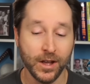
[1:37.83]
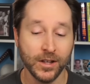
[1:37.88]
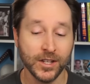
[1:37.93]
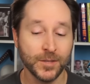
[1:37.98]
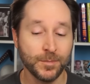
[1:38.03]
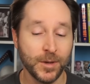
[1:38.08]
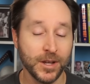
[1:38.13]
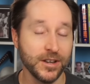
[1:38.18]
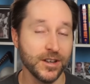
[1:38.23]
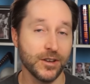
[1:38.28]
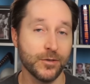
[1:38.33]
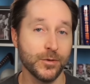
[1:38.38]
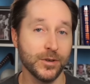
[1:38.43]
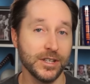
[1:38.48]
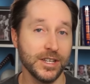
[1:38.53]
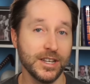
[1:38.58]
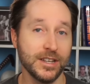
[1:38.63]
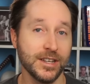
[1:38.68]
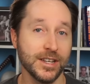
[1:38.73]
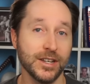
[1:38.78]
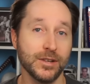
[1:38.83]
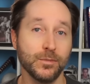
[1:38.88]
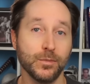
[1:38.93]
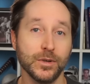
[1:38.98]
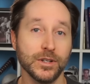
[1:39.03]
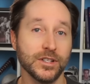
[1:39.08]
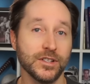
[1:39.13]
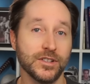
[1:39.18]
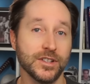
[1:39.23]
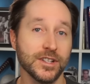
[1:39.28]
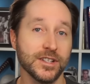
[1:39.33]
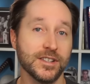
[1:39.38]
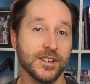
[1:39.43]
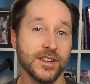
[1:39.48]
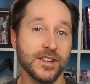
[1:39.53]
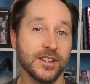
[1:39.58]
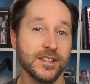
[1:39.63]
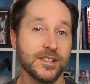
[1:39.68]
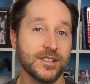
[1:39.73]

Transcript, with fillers: All Sputnik really did was just